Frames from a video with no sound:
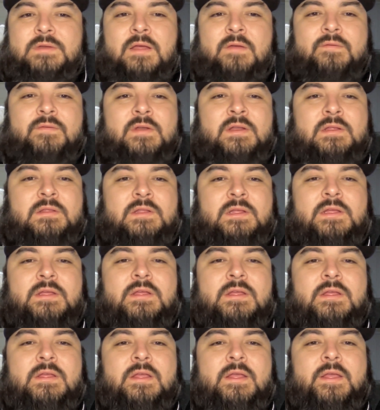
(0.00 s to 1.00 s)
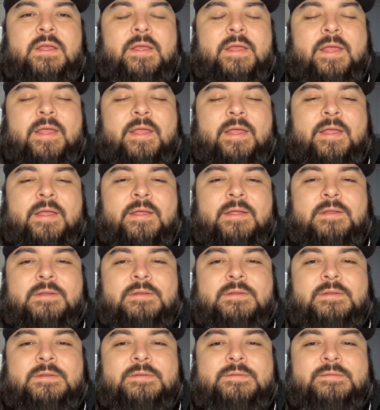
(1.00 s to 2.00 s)
definitely.
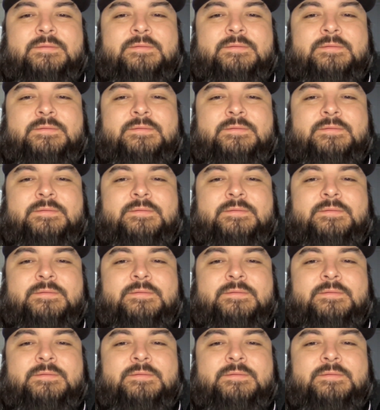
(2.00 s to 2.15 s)
And